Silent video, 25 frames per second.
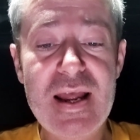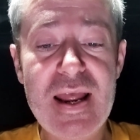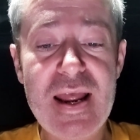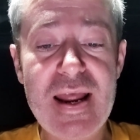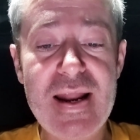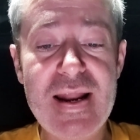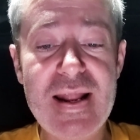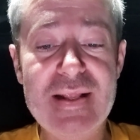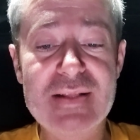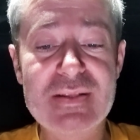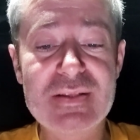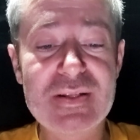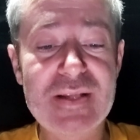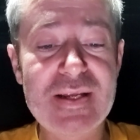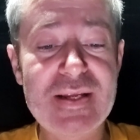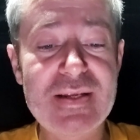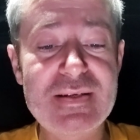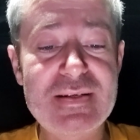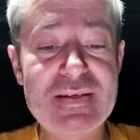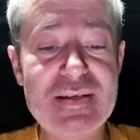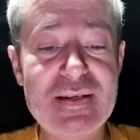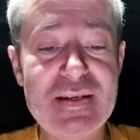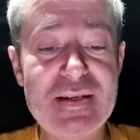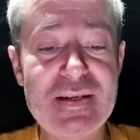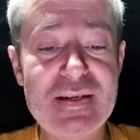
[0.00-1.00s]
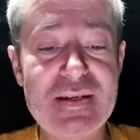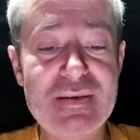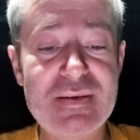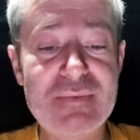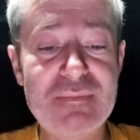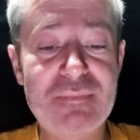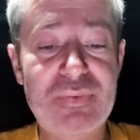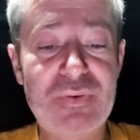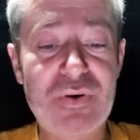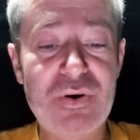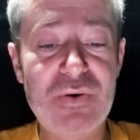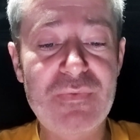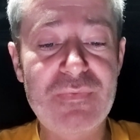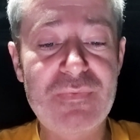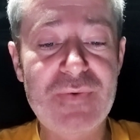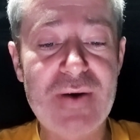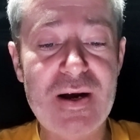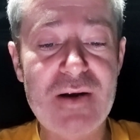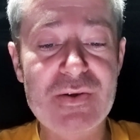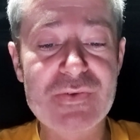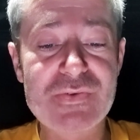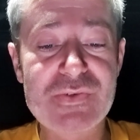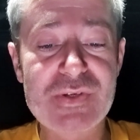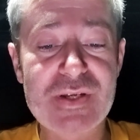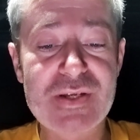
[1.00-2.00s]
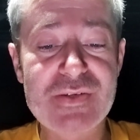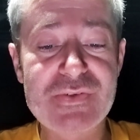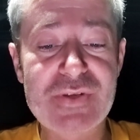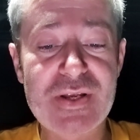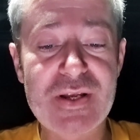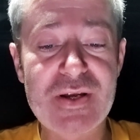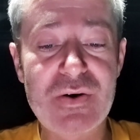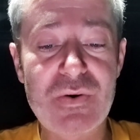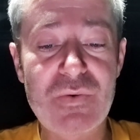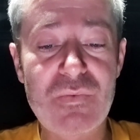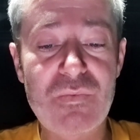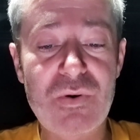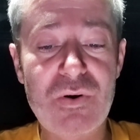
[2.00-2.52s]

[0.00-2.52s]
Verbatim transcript: And a LinkedIn profile says Hale